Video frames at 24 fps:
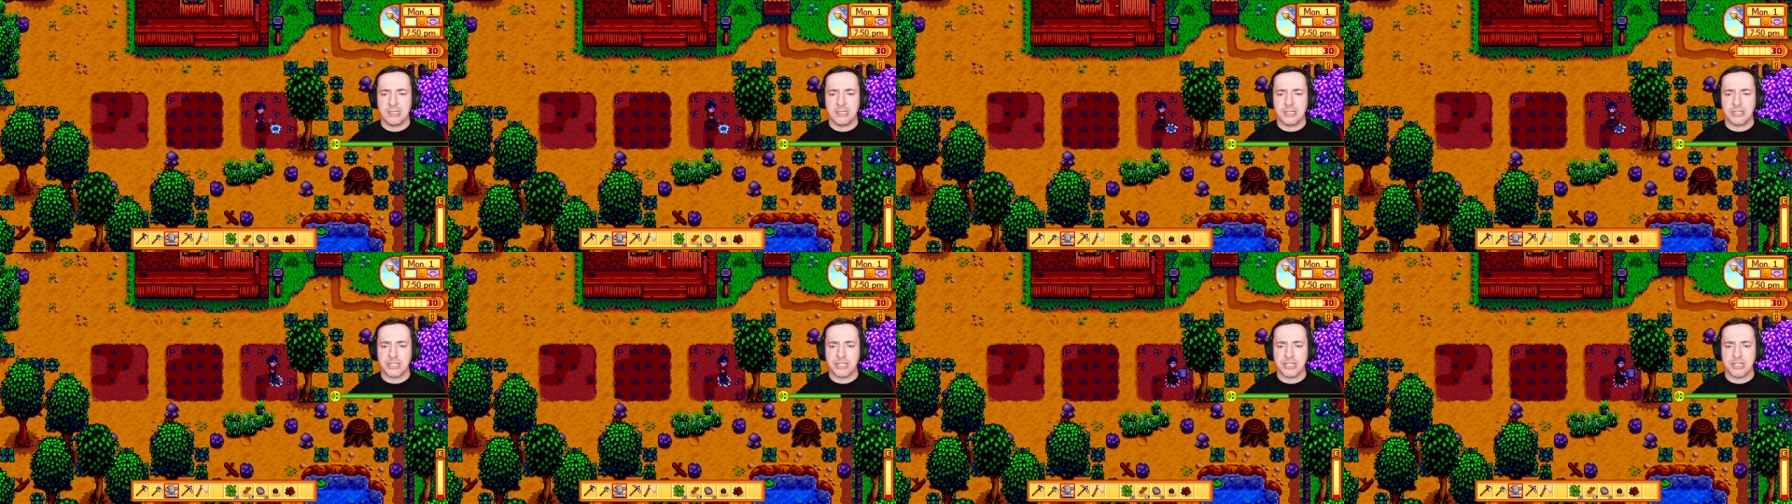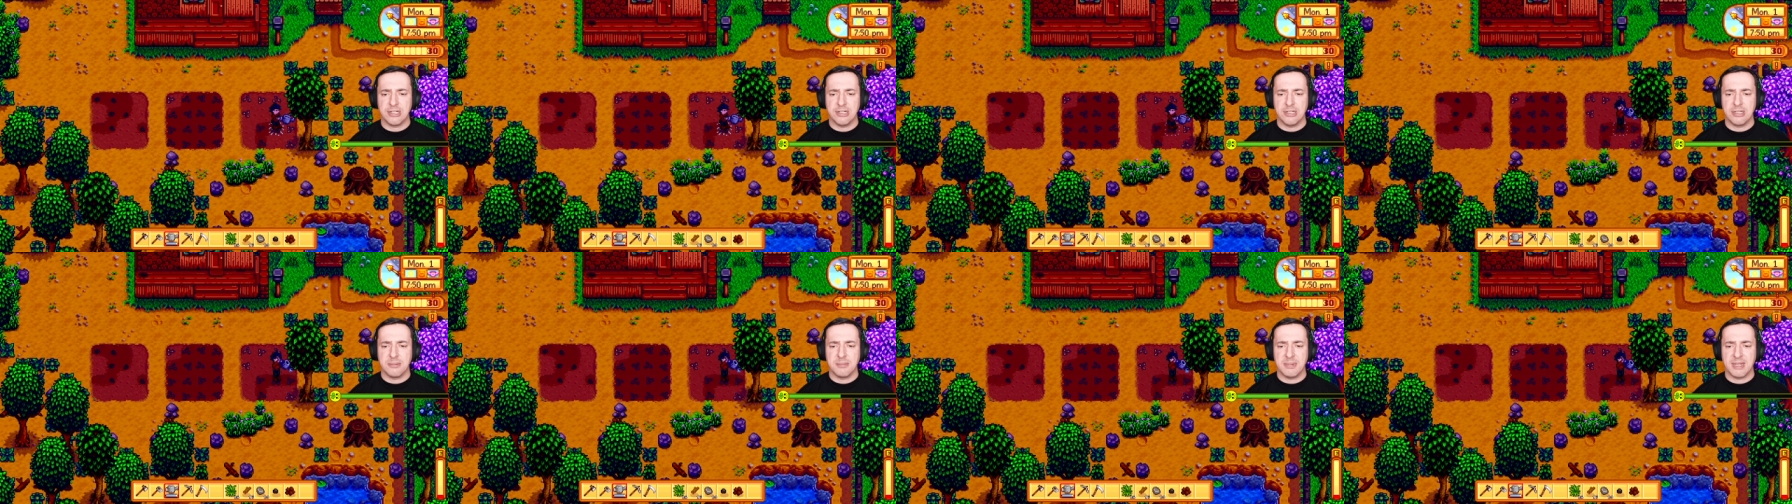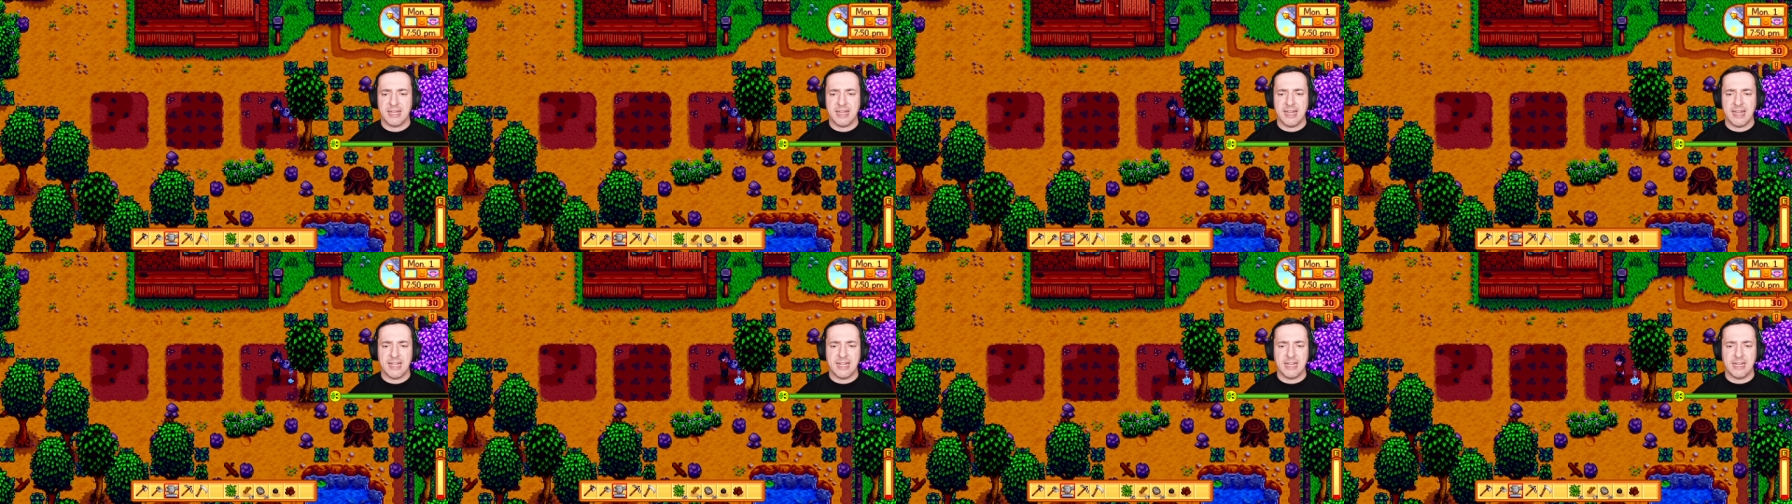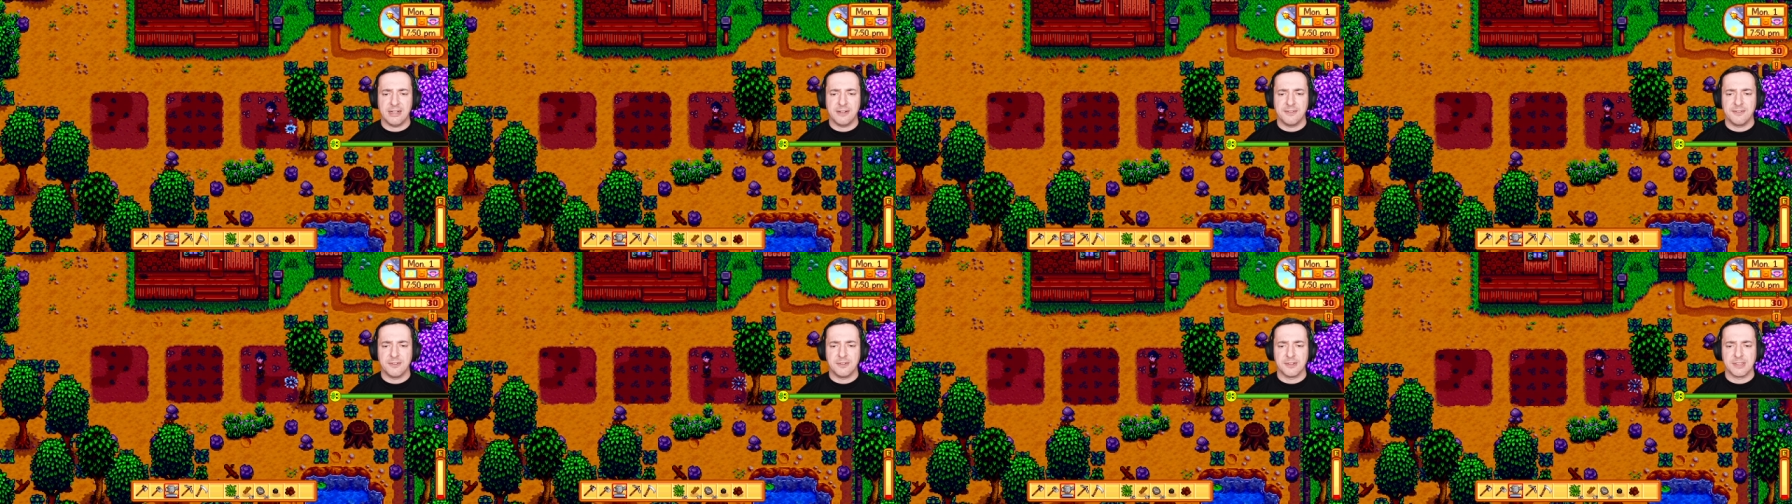then I'll show you the
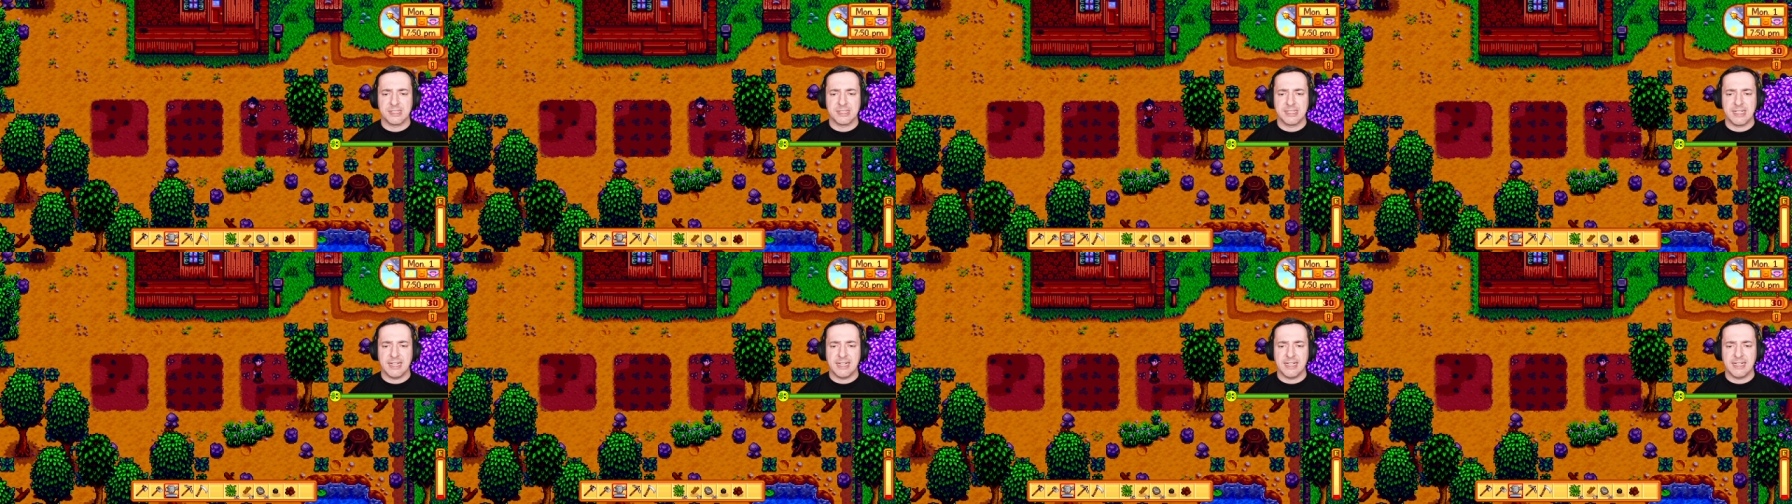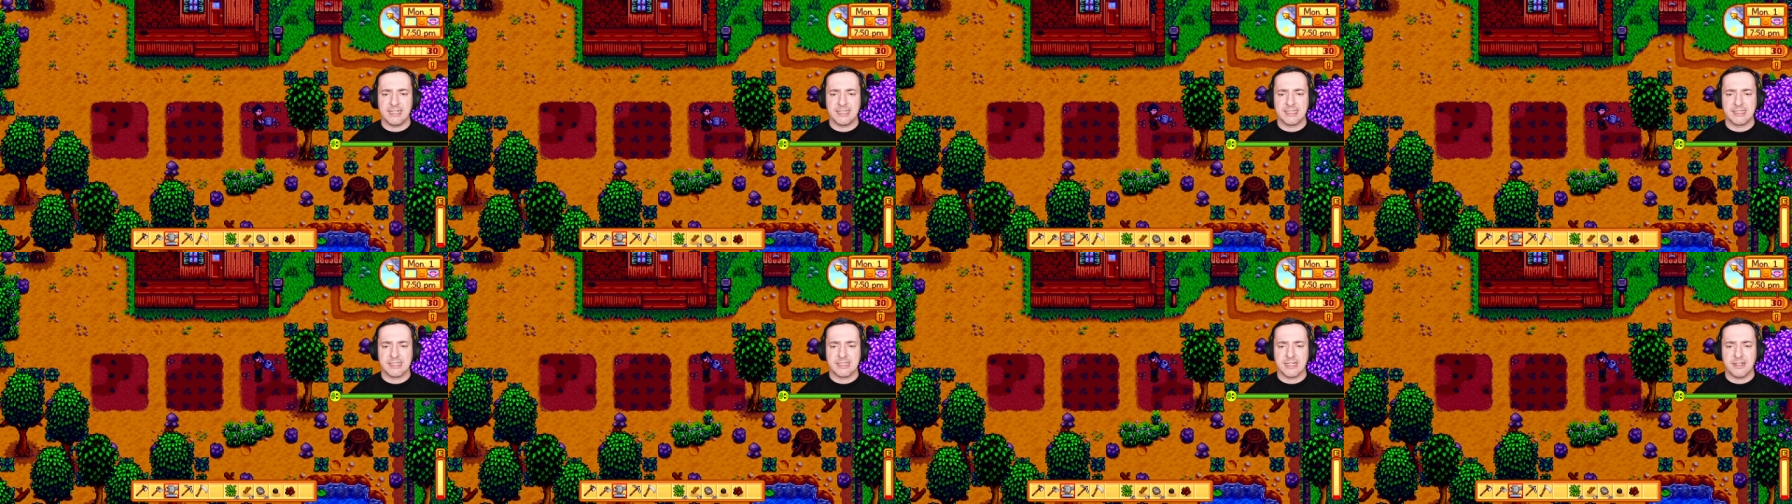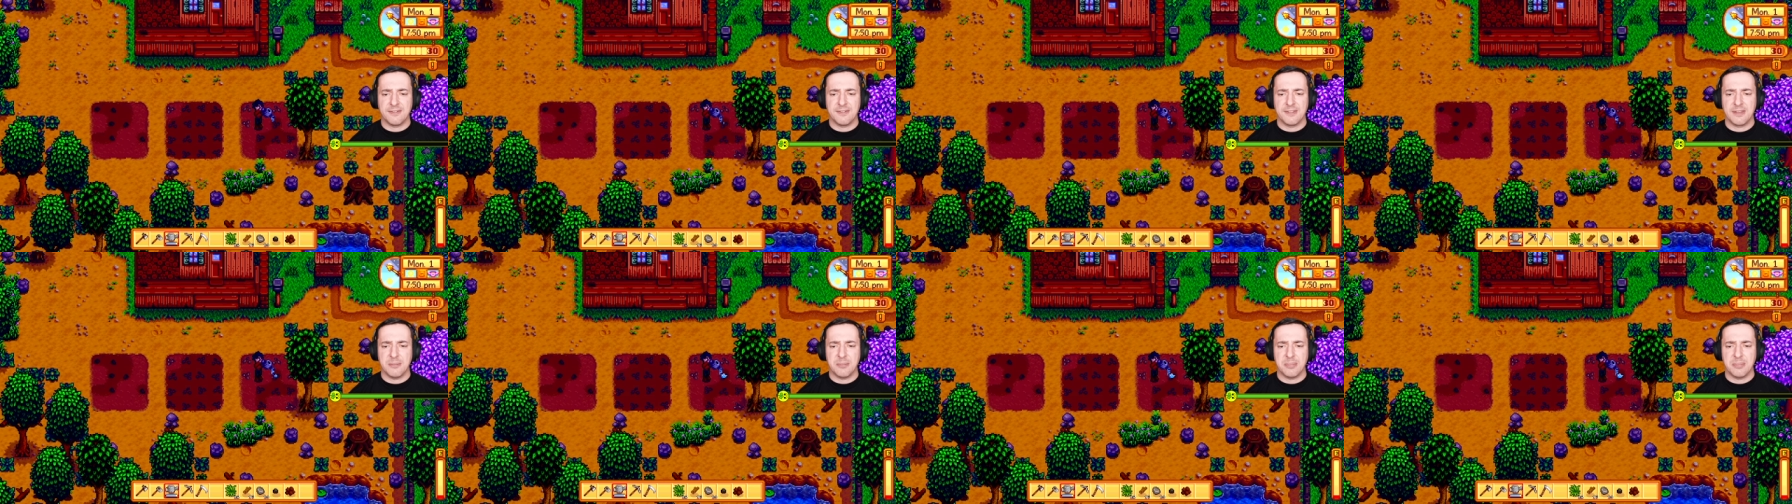mechanic for selling stuff